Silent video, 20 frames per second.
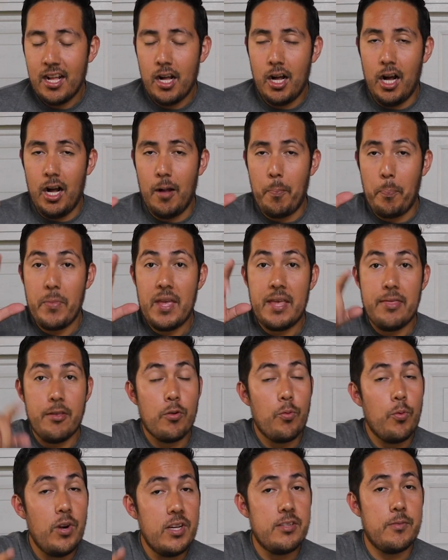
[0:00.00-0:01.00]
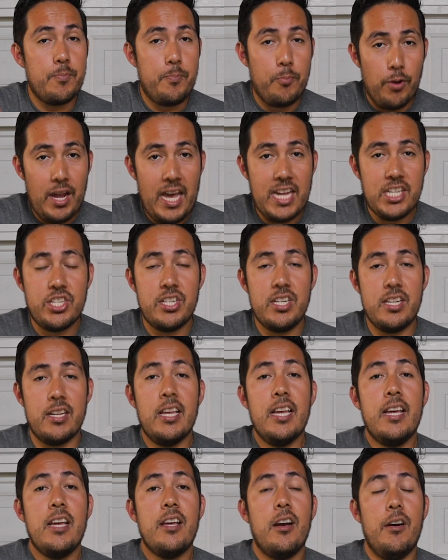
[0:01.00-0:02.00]
and there was a
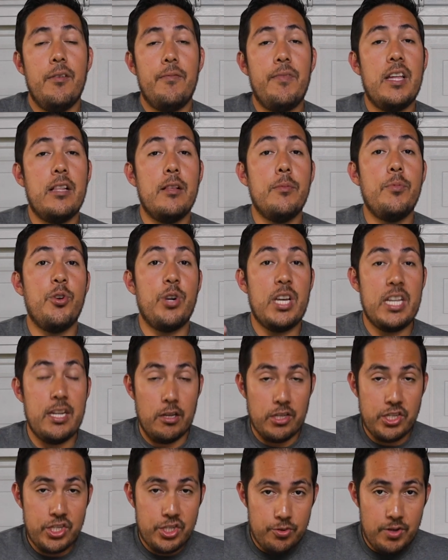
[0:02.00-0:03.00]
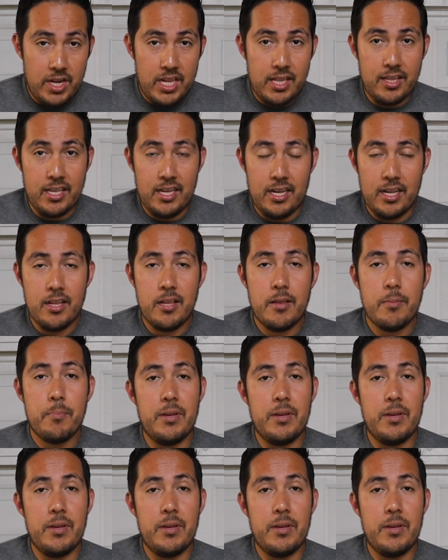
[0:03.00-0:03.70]
ratchet available in Australia,